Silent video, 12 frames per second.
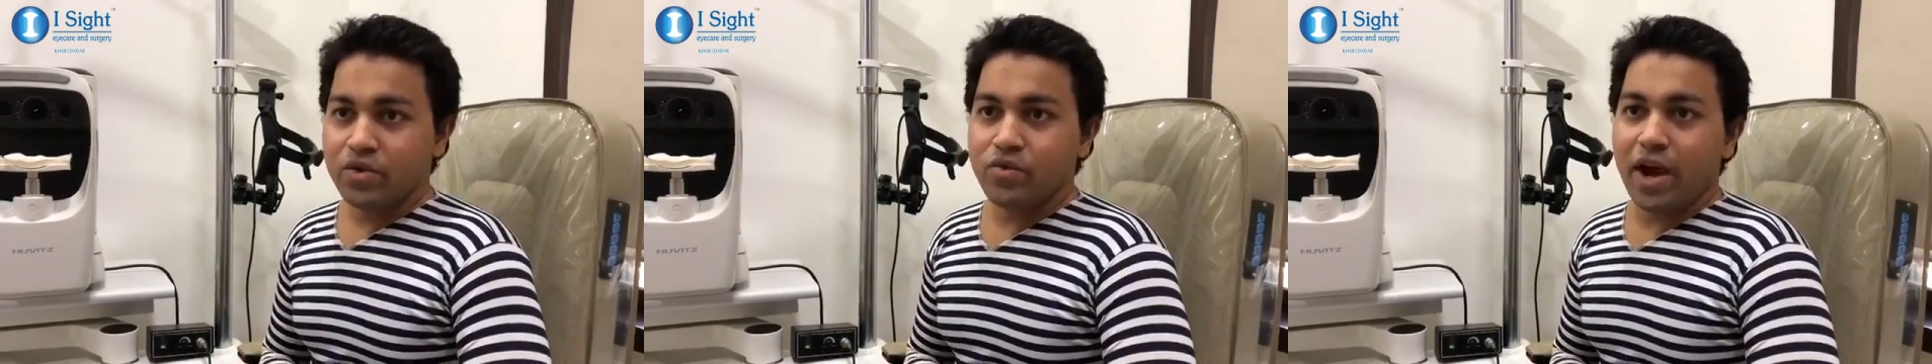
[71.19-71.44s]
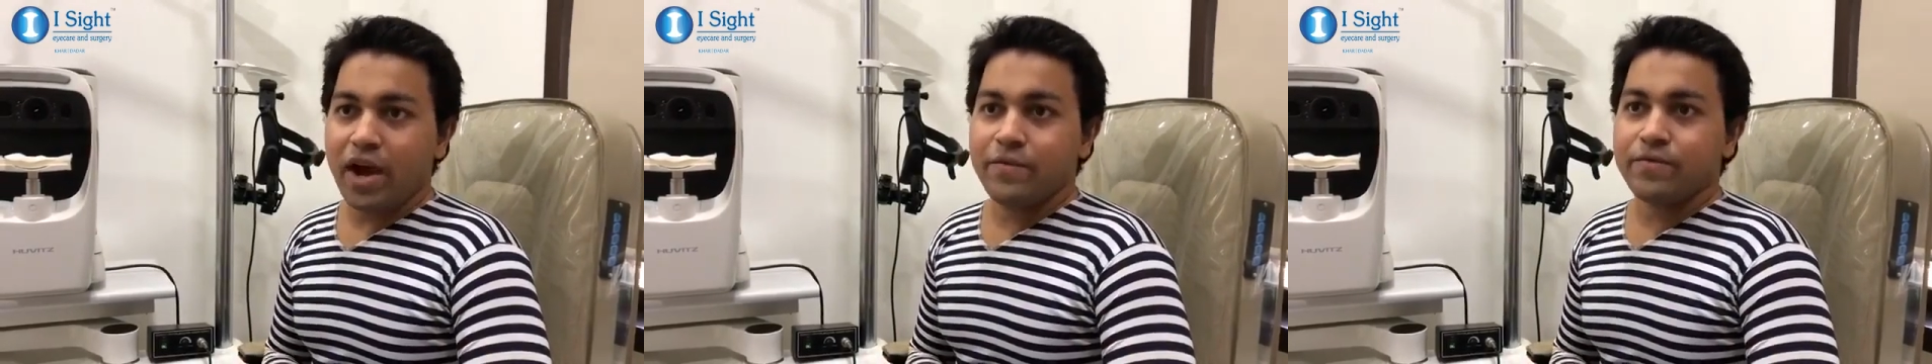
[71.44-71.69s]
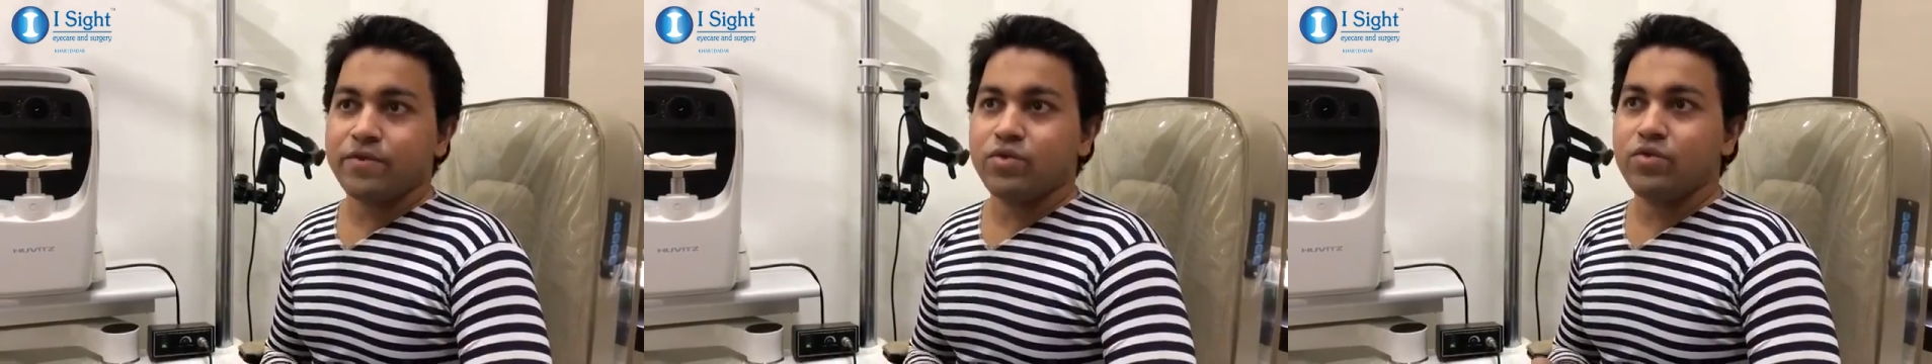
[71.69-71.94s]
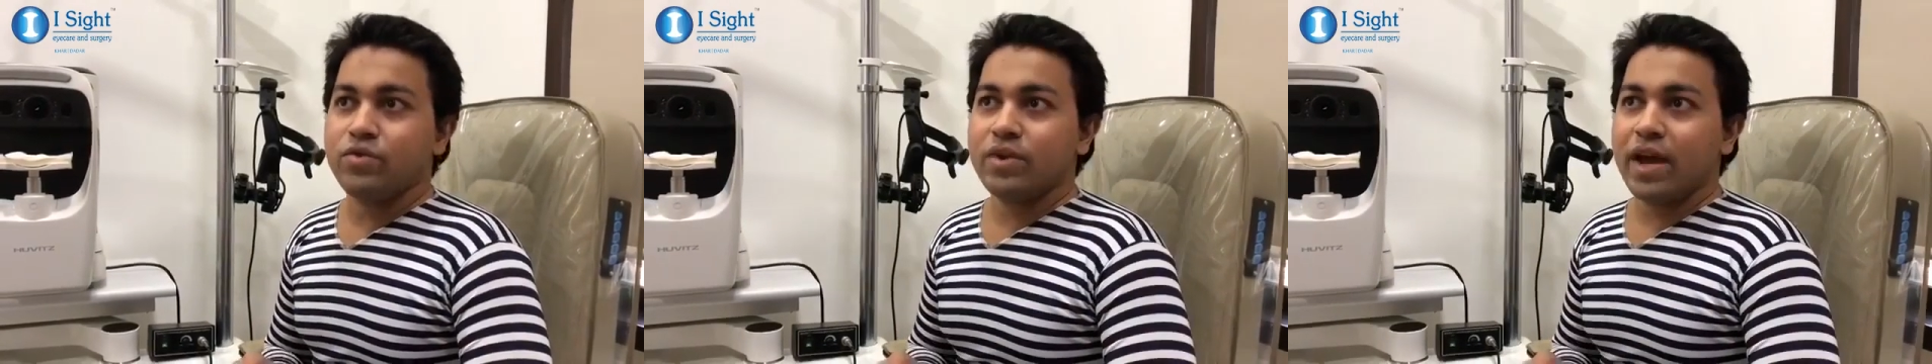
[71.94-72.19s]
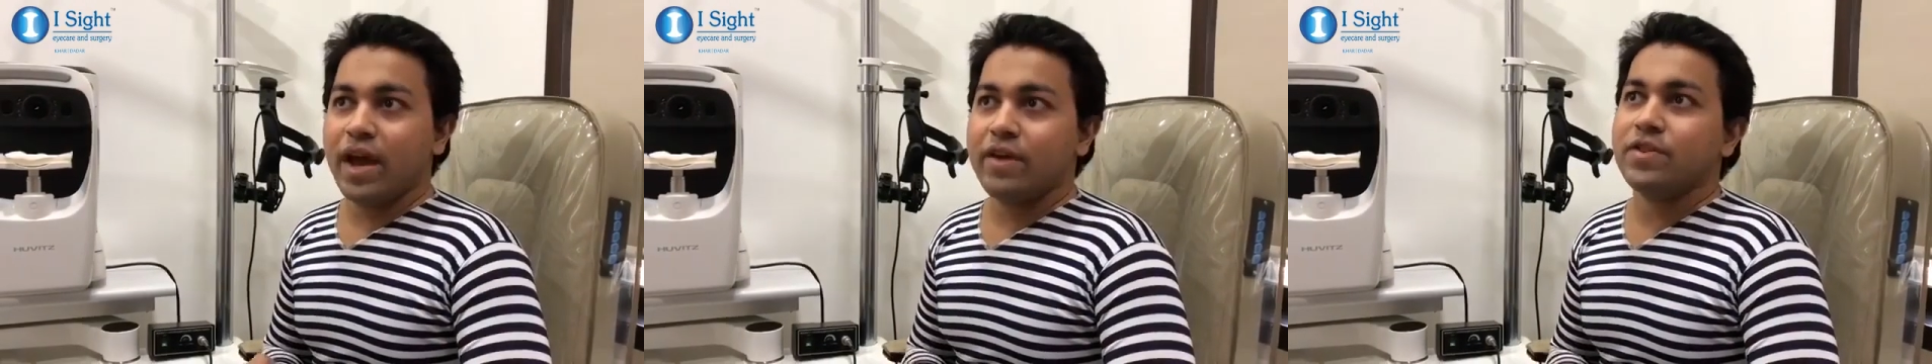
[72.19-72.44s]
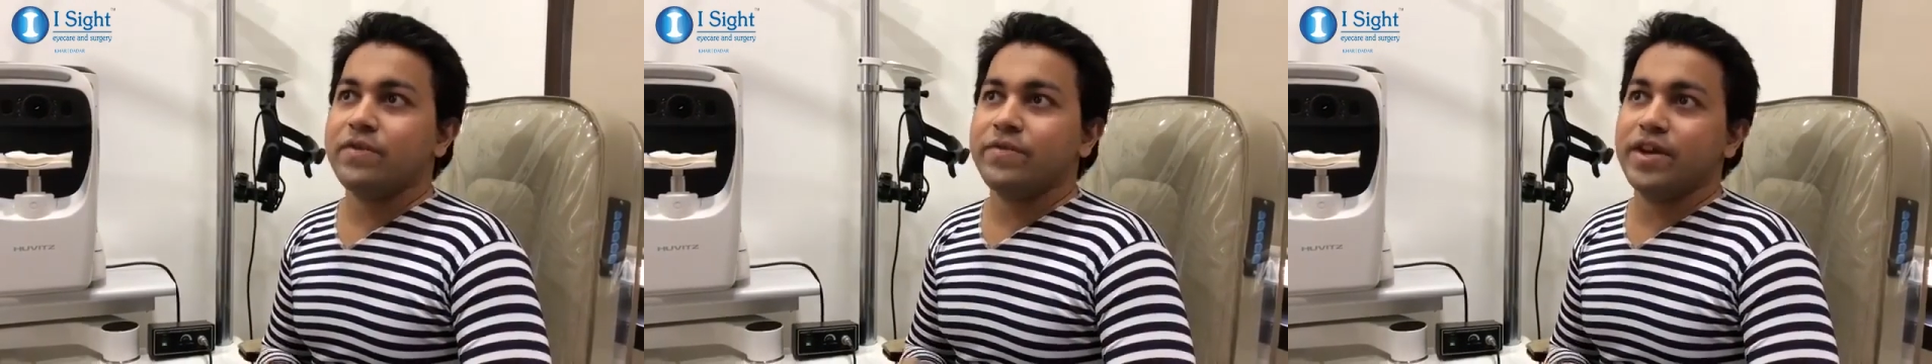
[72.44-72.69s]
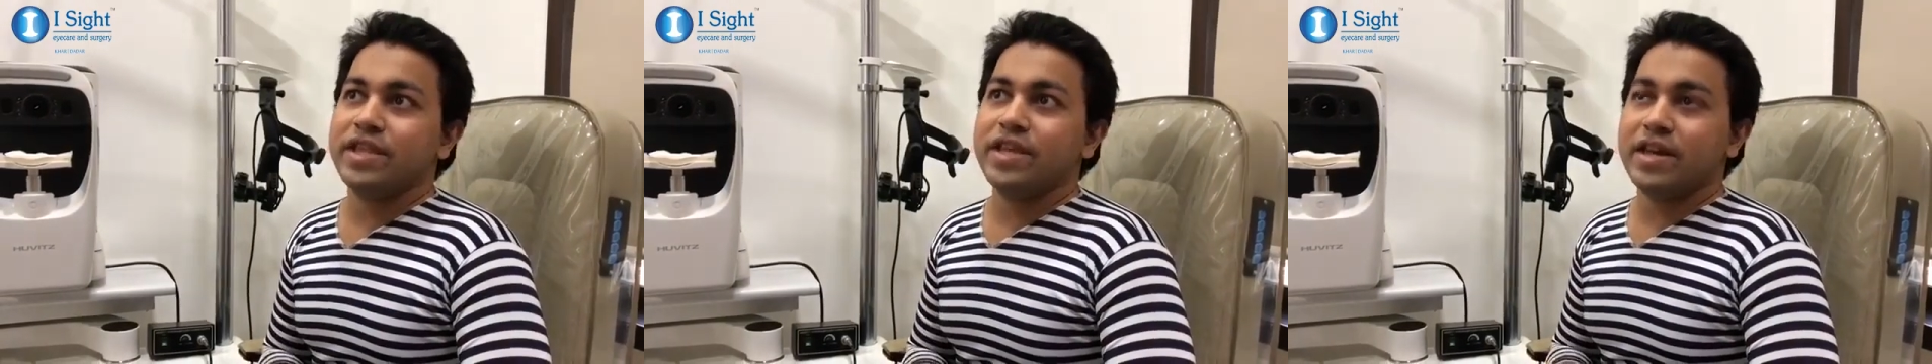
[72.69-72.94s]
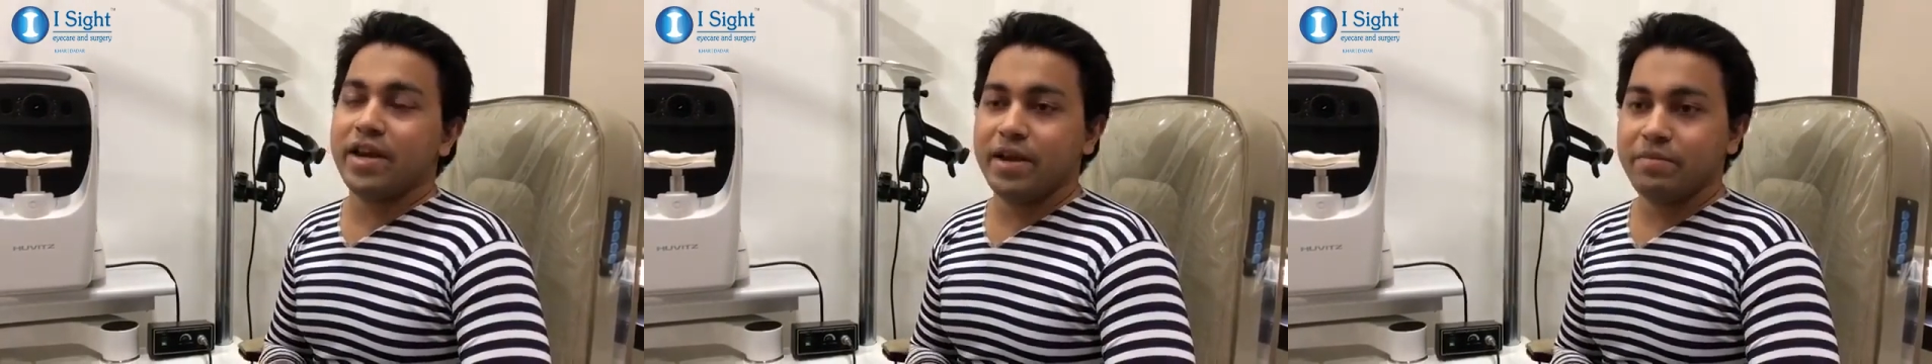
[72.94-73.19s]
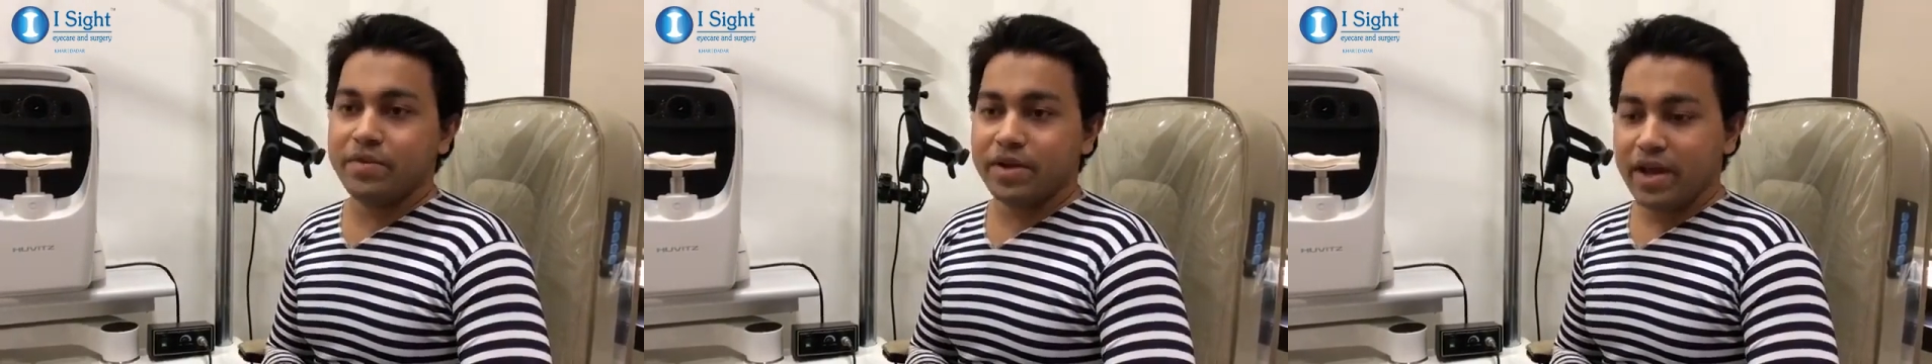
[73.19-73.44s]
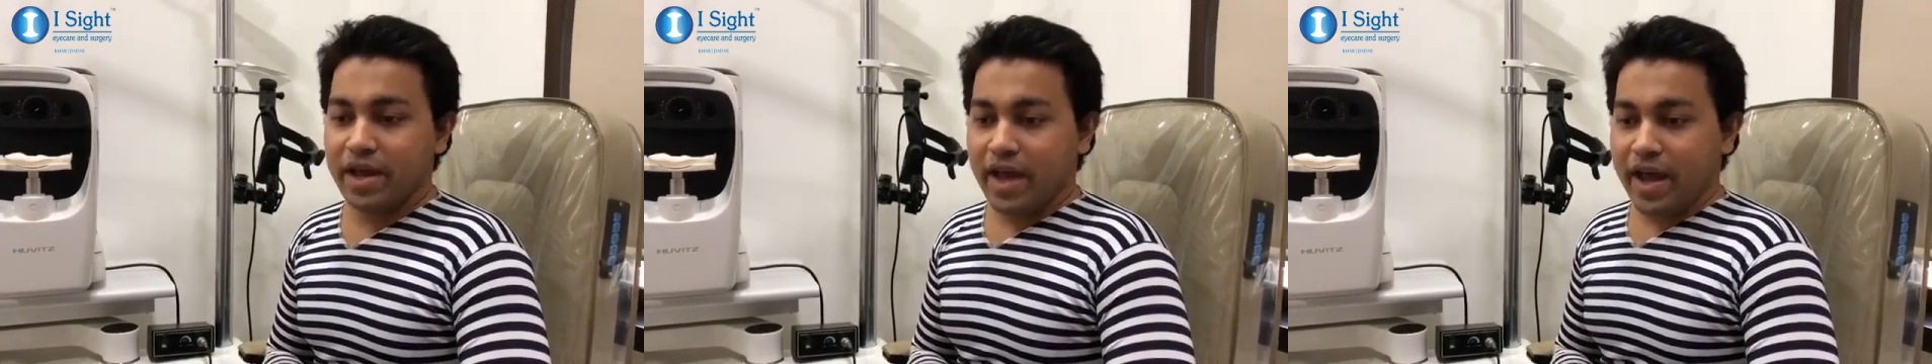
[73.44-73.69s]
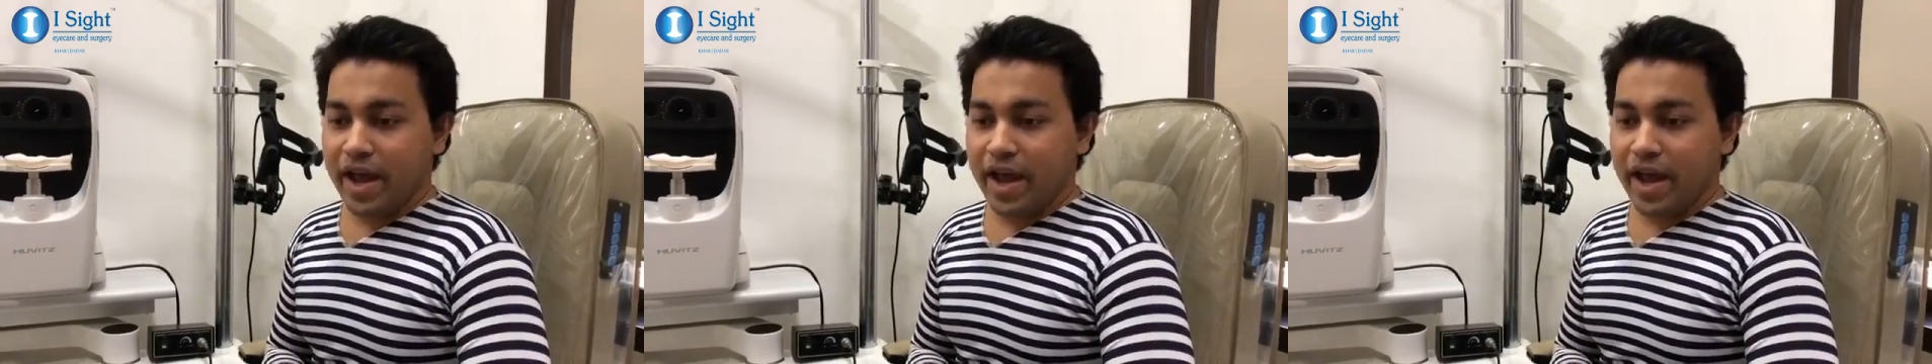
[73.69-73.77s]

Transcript: You have to have the faith in him.